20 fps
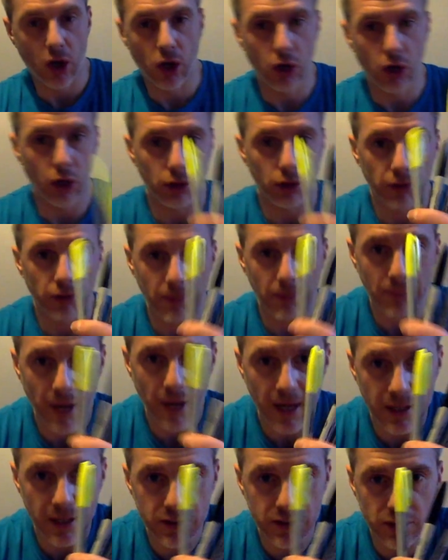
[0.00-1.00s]
colouring
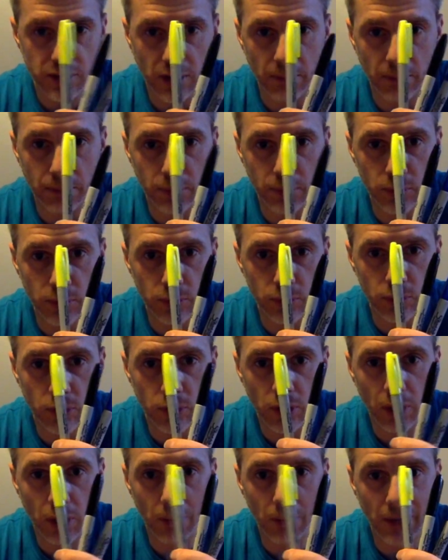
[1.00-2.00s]
pens, a blue,
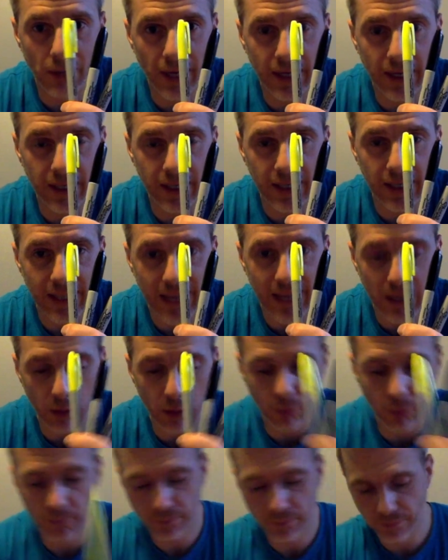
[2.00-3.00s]
a black and a
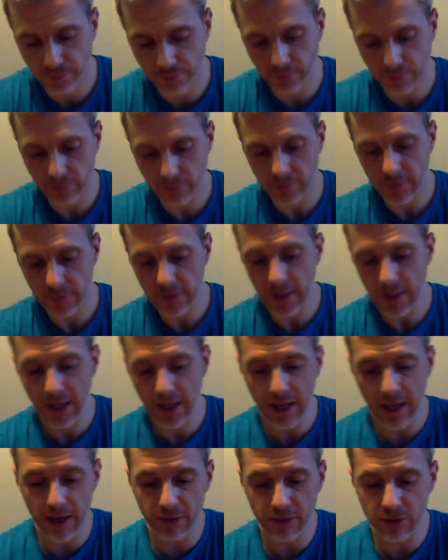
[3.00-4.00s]
yellow.
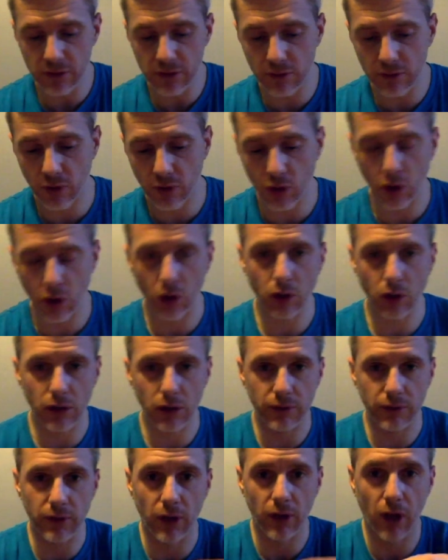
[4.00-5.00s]
If
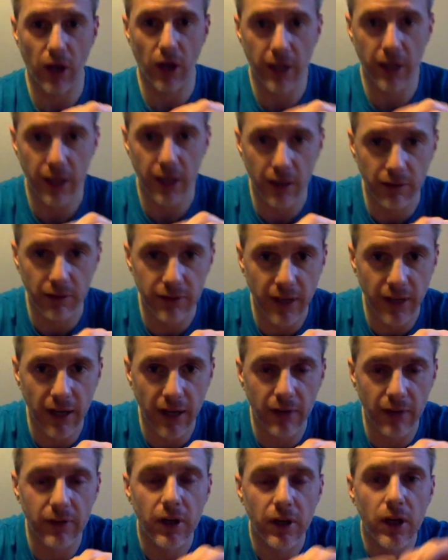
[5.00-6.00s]
you're lucky enough to
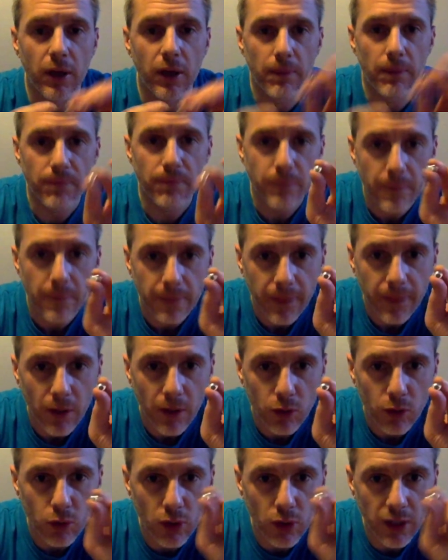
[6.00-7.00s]
have
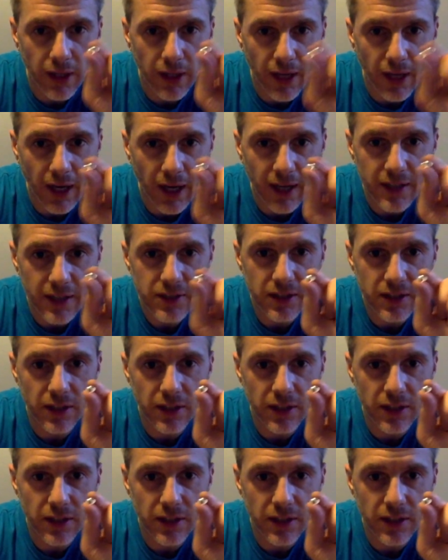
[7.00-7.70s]
googly eyes